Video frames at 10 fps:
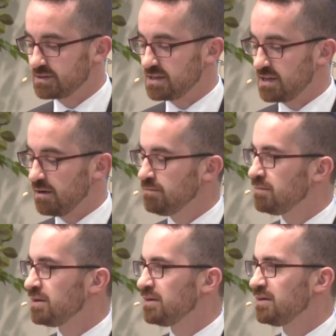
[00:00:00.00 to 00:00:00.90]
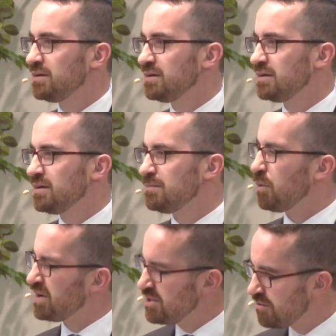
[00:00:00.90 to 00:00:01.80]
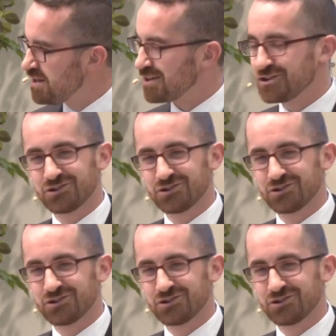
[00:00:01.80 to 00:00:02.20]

to him. But what do you think?